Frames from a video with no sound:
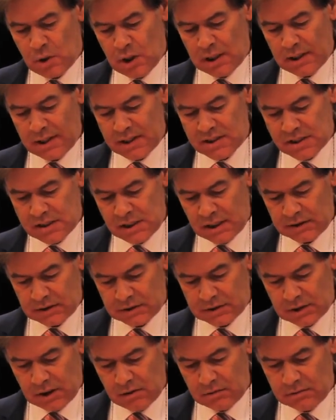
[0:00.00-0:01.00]
or less set the
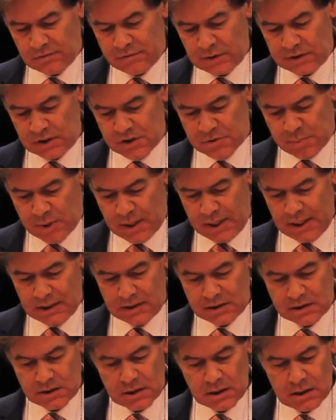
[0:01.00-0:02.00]
tone for this
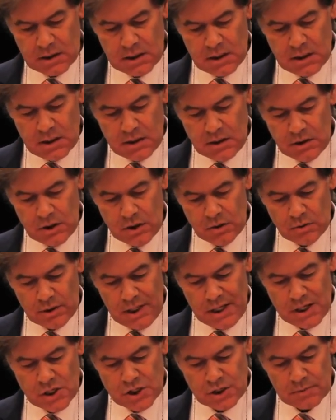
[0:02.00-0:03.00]
brand new
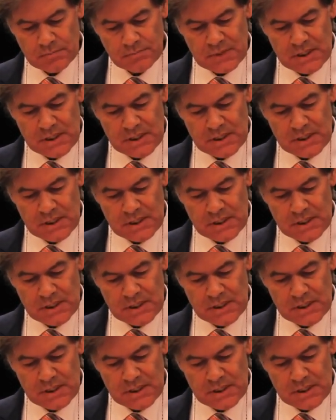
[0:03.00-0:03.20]
nation.